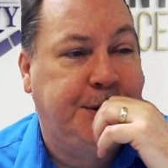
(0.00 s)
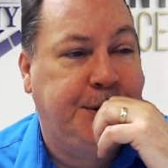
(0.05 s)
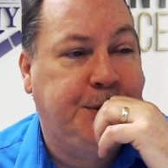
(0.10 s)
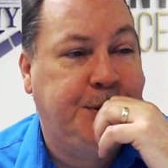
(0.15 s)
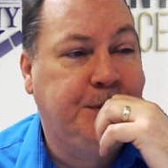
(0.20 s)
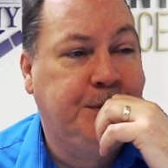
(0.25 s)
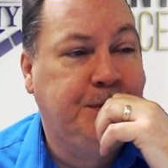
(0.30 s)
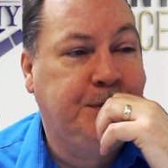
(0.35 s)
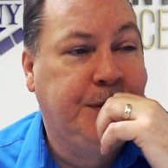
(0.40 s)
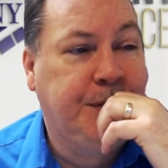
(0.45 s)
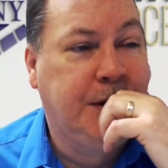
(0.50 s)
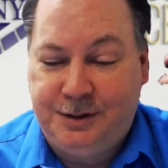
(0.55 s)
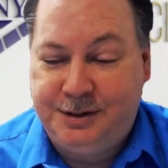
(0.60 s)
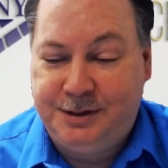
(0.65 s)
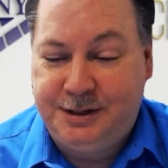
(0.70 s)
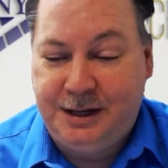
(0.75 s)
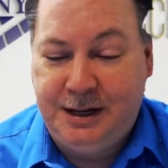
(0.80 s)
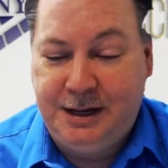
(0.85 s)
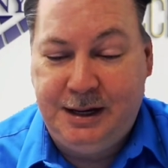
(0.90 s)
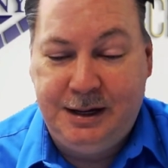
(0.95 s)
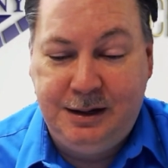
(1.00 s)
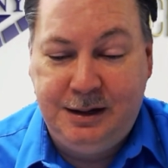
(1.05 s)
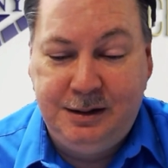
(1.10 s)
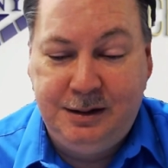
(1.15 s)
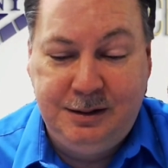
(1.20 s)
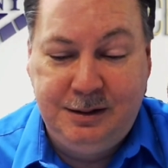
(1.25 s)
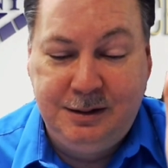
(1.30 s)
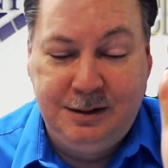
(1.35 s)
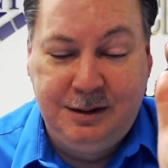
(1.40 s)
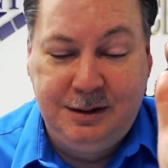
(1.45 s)
So if you
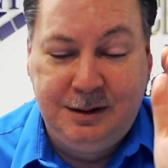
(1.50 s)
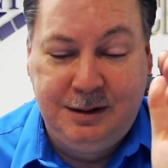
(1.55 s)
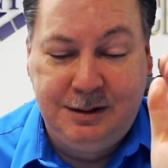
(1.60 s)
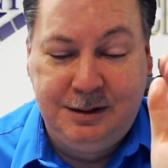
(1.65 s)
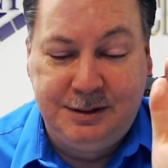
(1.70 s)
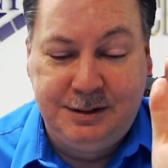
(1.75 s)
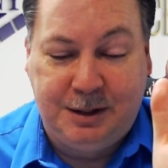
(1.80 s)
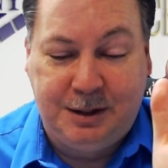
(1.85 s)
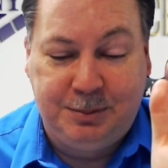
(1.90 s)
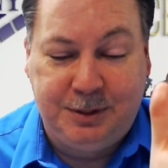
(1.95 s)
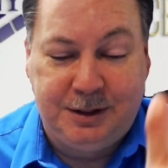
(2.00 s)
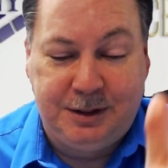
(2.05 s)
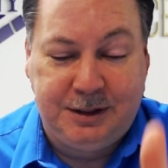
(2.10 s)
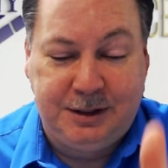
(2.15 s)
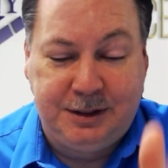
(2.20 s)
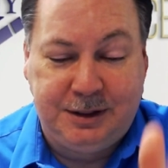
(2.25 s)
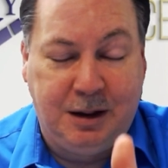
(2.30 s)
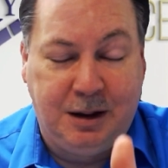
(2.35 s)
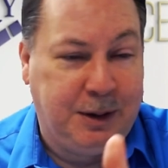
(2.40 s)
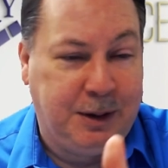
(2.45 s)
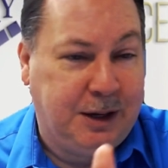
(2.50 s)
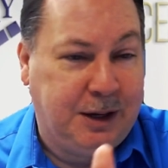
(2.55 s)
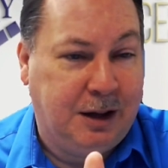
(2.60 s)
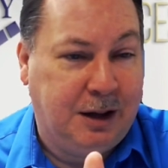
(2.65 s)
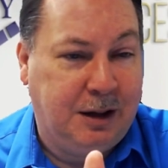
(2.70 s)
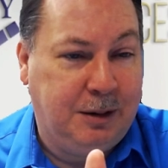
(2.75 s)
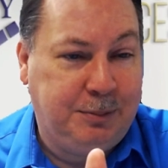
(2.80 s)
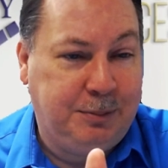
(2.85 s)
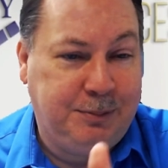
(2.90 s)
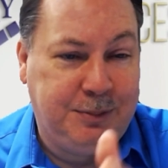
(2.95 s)
see something
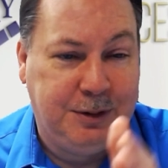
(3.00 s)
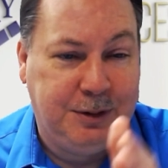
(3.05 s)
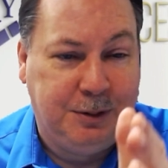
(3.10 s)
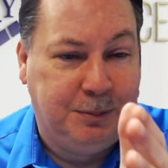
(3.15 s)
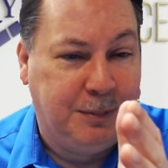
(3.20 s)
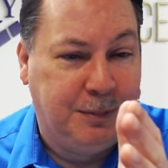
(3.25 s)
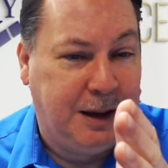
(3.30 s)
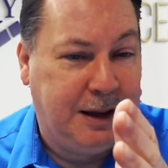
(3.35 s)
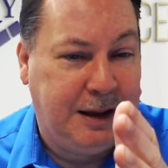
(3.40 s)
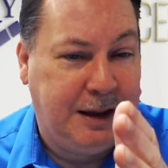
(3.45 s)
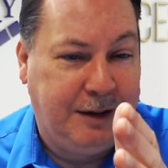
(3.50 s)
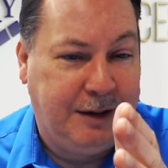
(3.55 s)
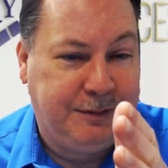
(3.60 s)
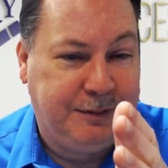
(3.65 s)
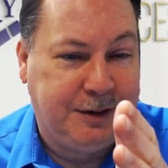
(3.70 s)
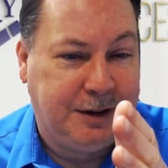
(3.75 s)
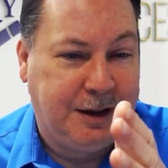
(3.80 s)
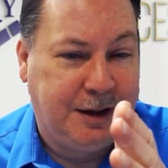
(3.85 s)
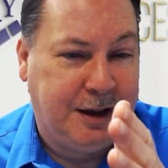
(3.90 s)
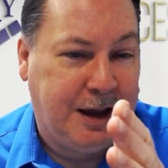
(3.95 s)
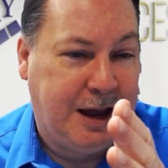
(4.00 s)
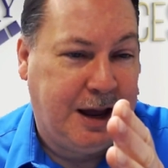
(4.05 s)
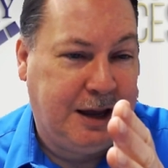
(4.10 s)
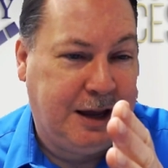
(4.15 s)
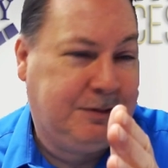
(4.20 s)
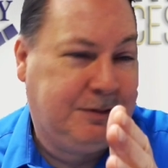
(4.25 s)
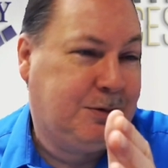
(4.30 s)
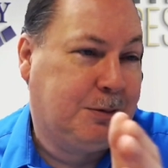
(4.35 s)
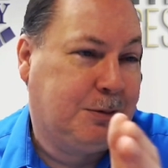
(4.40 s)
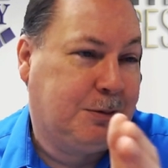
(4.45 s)
coming up, you may have to
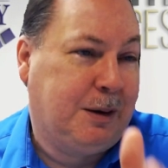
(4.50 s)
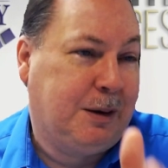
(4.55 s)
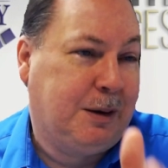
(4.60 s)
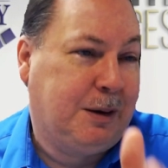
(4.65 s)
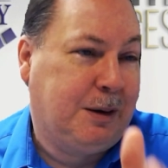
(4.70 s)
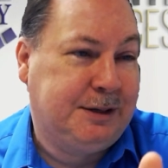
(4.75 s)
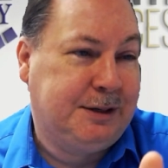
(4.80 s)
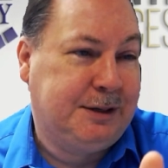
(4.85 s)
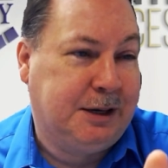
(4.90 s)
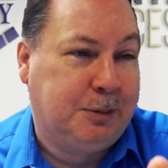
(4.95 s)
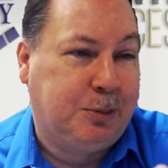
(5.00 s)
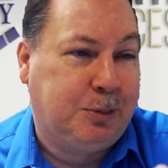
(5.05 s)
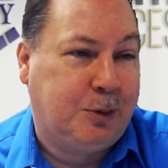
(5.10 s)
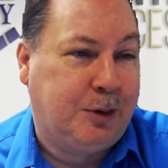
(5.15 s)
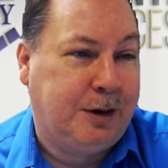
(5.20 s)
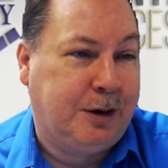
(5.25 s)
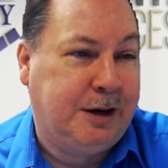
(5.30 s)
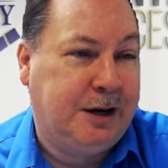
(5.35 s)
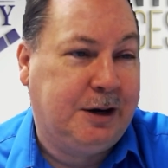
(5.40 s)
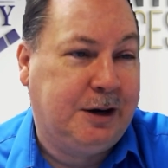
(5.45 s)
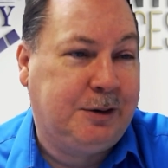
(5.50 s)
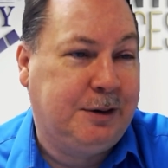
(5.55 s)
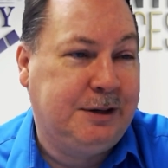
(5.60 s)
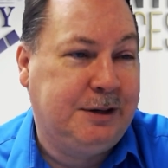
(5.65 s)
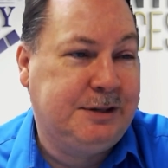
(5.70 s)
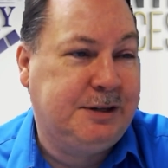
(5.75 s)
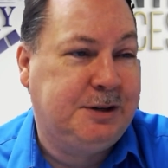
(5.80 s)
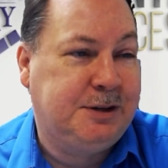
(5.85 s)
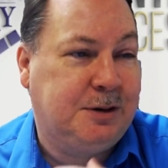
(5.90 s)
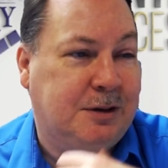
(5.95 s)
ask for maybe a temporary
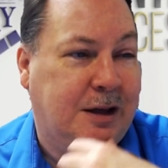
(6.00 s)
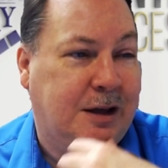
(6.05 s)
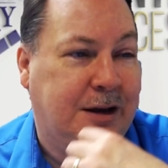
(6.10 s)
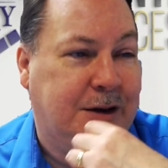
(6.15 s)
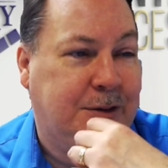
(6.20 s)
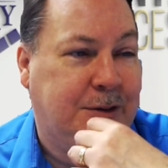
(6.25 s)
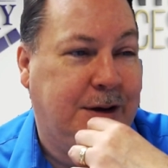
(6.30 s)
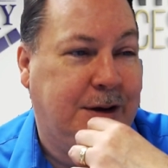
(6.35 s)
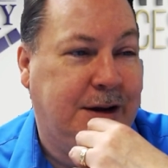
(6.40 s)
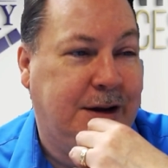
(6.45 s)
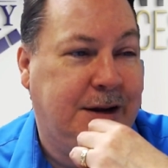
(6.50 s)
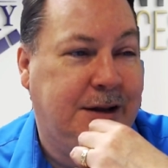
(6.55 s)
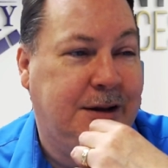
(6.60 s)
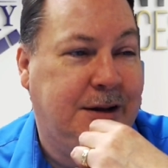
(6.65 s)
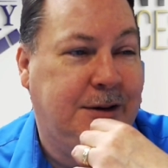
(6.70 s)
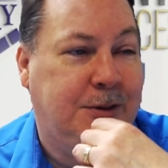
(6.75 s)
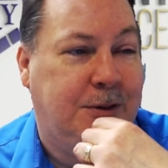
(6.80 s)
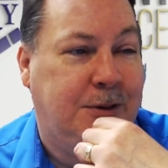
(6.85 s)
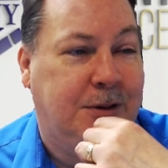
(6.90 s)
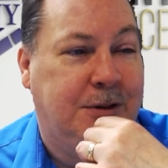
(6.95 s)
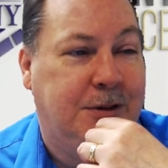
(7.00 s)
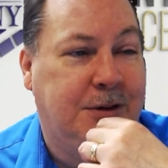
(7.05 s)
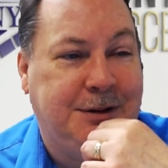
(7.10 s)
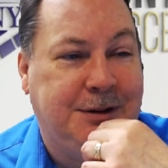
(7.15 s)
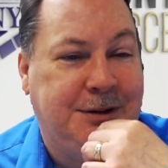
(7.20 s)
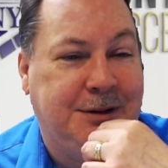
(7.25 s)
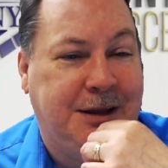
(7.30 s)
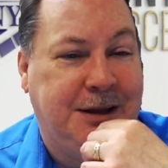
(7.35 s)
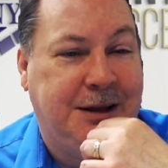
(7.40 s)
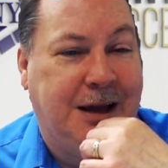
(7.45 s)
increase in your line of credit.
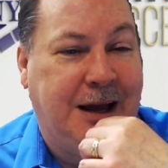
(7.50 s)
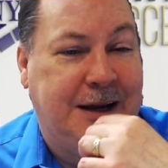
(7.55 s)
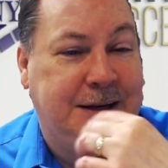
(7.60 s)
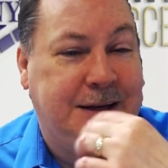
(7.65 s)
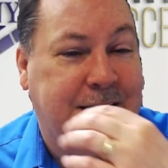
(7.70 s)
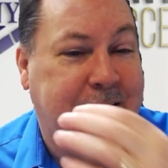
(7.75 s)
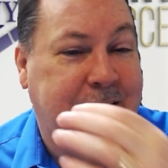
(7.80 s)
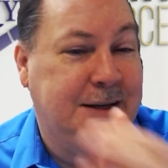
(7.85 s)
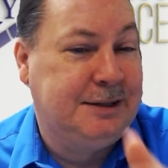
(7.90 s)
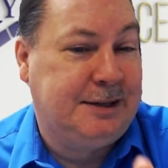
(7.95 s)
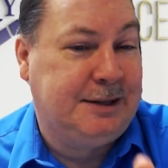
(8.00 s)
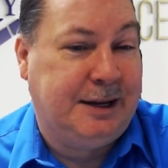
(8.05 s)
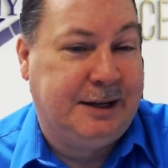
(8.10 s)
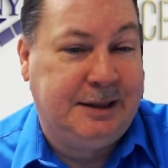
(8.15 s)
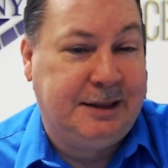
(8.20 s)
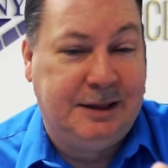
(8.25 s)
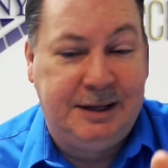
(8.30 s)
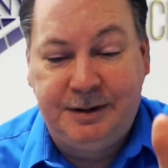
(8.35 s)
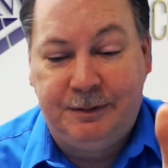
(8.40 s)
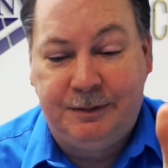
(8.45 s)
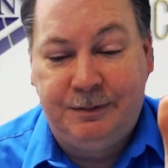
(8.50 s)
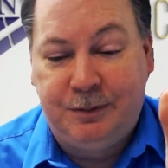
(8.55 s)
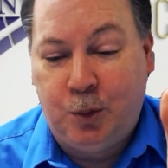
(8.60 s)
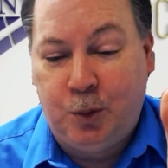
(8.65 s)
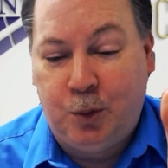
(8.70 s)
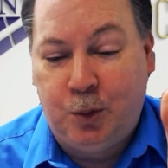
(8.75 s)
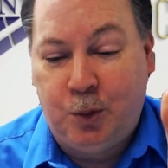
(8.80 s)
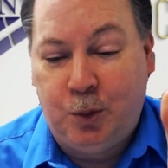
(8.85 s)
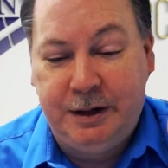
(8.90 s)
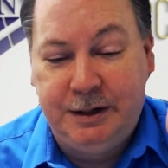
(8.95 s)
But the idea is, let's
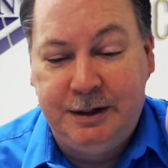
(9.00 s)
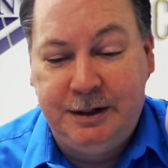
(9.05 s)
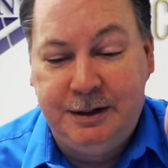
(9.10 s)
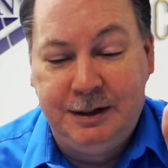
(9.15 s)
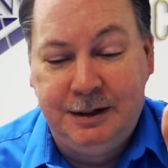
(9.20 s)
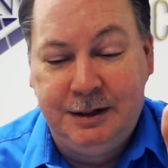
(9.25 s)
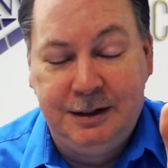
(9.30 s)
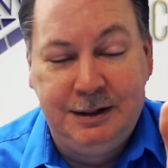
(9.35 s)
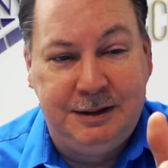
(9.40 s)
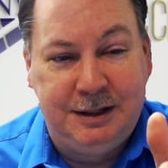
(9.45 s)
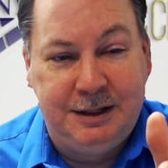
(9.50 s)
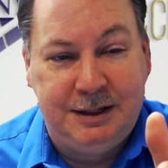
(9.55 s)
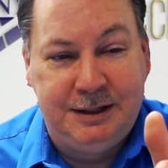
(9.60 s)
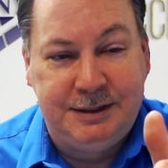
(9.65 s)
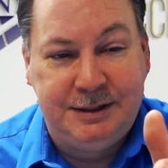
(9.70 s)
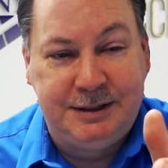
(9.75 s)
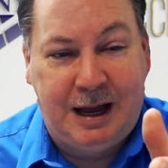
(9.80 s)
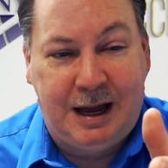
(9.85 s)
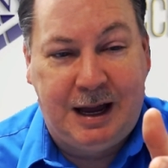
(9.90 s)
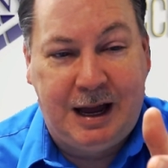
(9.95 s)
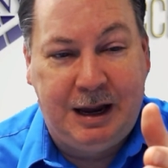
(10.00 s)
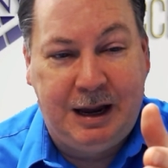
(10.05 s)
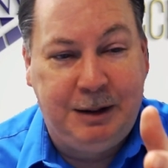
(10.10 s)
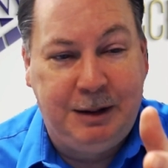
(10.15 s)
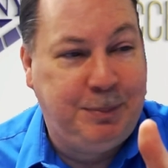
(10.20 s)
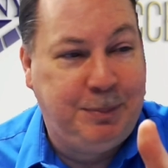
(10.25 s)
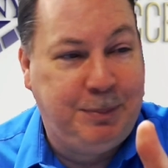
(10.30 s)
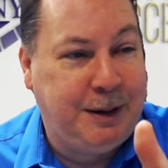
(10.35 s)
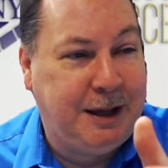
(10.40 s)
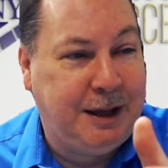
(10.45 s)
avoid these
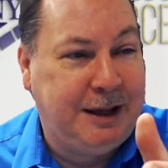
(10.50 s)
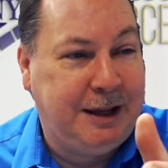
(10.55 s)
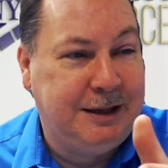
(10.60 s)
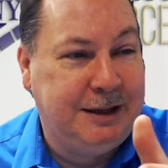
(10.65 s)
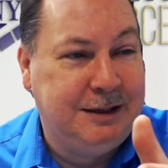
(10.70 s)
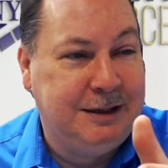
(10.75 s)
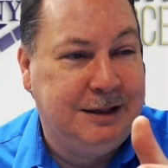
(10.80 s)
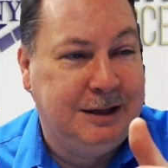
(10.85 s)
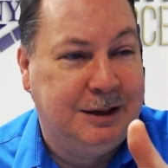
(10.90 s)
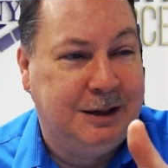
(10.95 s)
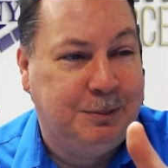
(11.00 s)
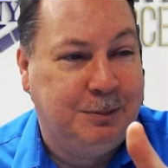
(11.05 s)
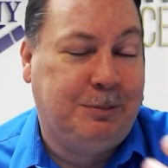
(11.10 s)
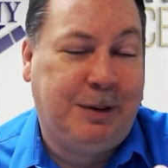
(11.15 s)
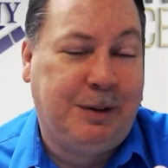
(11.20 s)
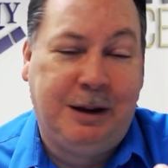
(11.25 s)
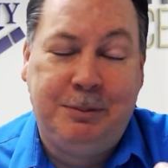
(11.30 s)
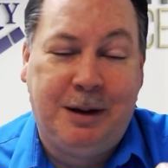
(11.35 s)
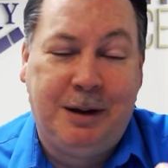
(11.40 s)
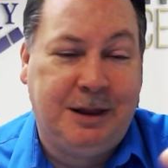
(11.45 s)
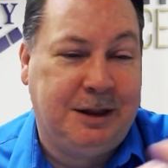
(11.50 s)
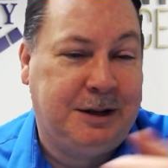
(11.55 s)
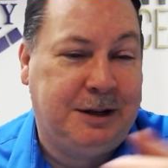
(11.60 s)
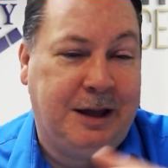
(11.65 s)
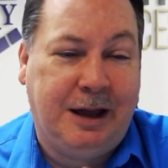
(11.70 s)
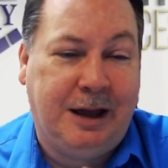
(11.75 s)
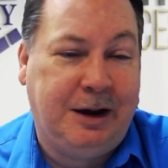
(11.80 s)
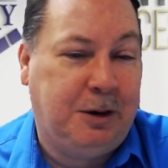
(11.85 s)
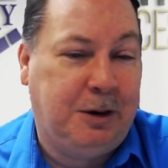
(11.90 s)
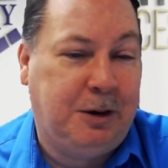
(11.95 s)
high pay, I call them pay by
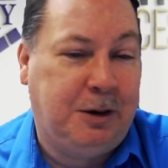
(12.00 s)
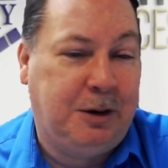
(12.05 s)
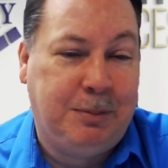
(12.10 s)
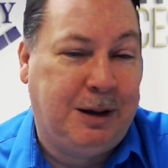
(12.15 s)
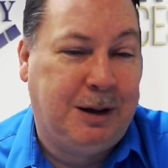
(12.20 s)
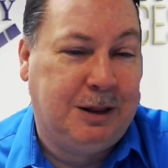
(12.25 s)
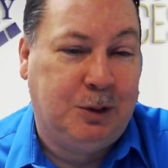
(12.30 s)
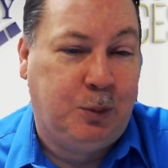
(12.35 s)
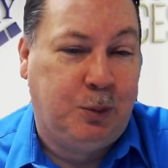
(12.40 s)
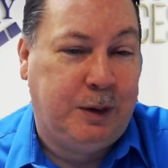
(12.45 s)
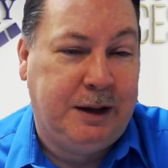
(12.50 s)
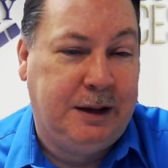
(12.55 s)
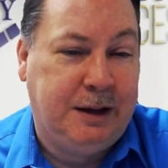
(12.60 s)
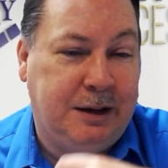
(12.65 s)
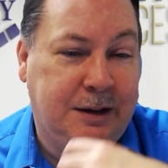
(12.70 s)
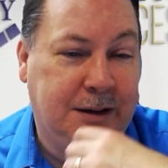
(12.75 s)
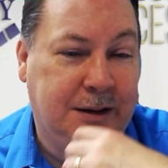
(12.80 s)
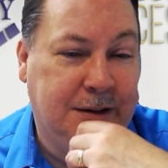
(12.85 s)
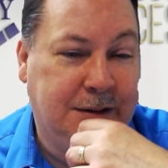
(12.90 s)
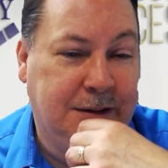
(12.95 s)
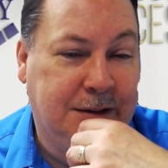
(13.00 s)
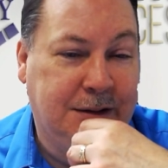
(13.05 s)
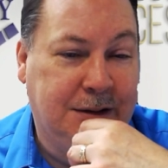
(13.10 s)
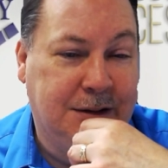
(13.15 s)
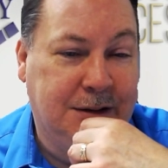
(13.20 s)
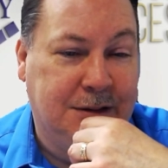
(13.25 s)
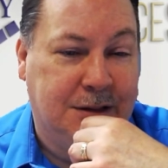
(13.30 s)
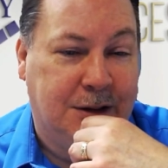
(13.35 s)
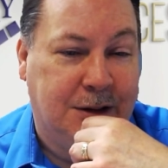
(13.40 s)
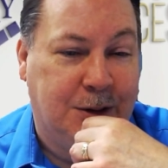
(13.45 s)
the day or pay by the week
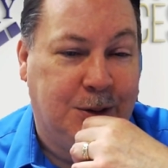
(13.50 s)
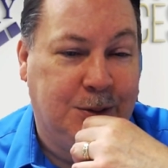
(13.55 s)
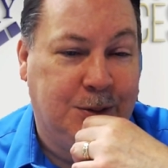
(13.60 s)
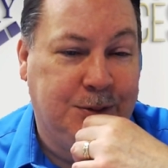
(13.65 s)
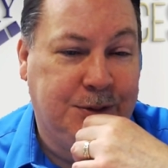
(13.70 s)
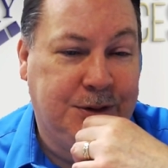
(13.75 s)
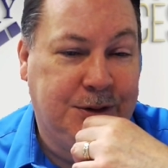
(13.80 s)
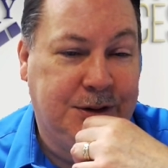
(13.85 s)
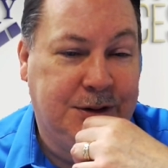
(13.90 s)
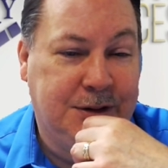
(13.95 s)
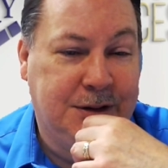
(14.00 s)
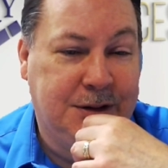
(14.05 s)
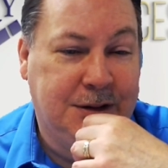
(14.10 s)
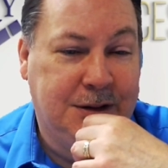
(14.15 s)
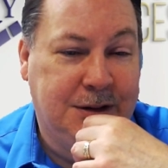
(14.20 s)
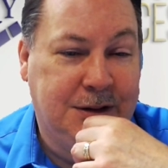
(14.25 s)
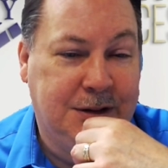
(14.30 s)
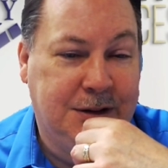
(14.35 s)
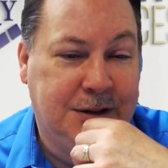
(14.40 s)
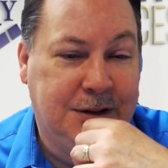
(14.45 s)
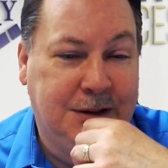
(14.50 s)
loans.